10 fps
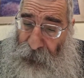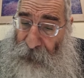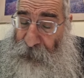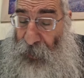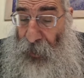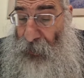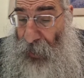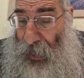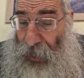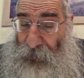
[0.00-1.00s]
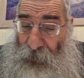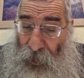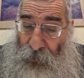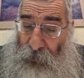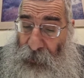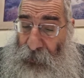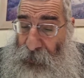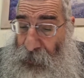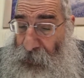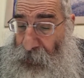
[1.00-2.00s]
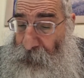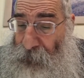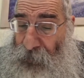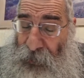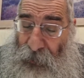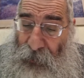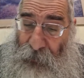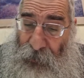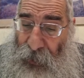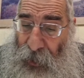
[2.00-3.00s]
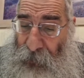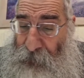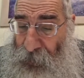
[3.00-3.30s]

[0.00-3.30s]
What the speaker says: And not only does he simply think about that,